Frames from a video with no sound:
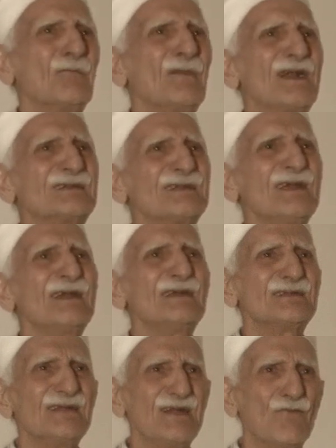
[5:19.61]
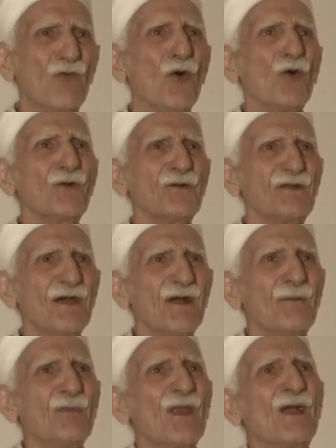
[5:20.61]
blessing is invoked
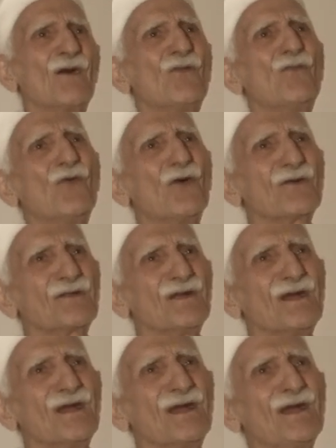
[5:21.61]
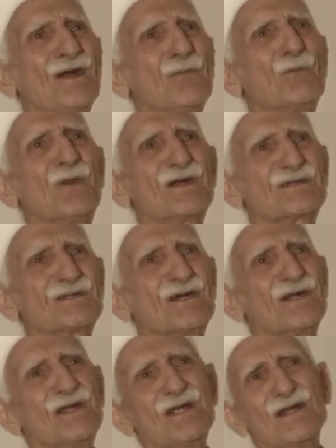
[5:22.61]
for the
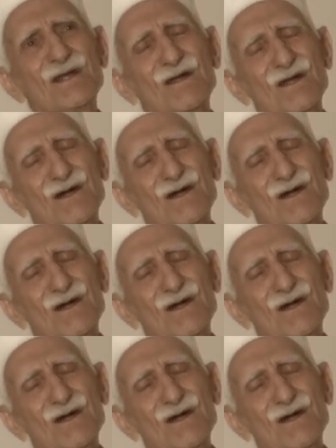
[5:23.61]
person